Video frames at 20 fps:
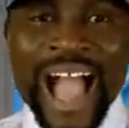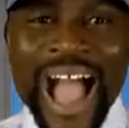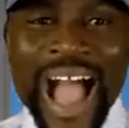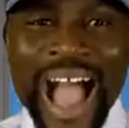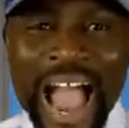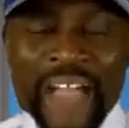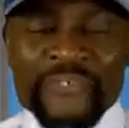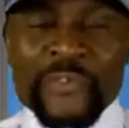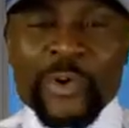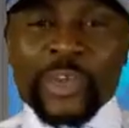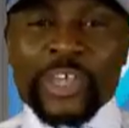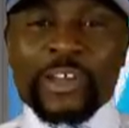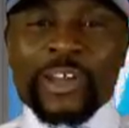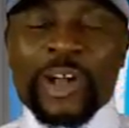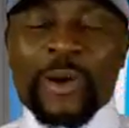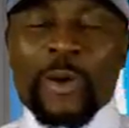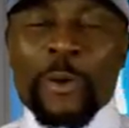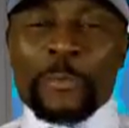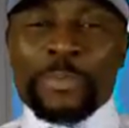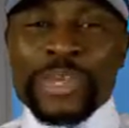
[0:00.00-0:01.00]
Ivo
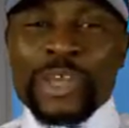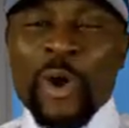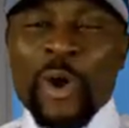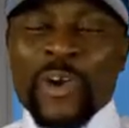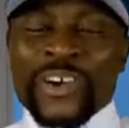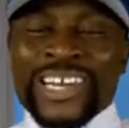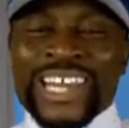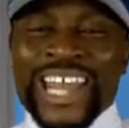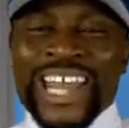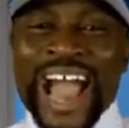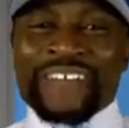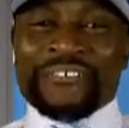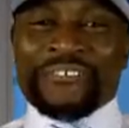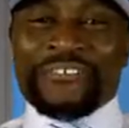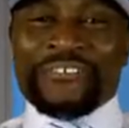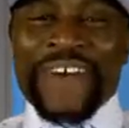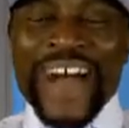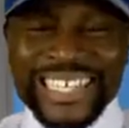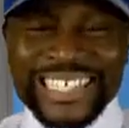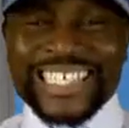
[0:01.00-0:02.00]
go be on the
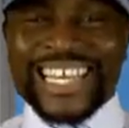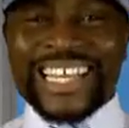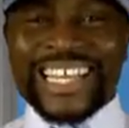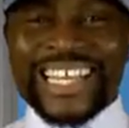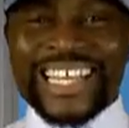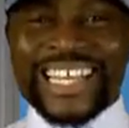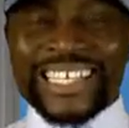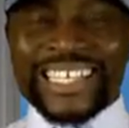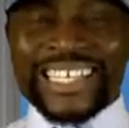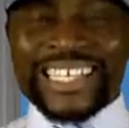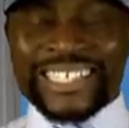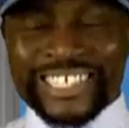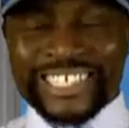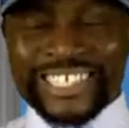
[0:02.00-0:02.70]
advantage.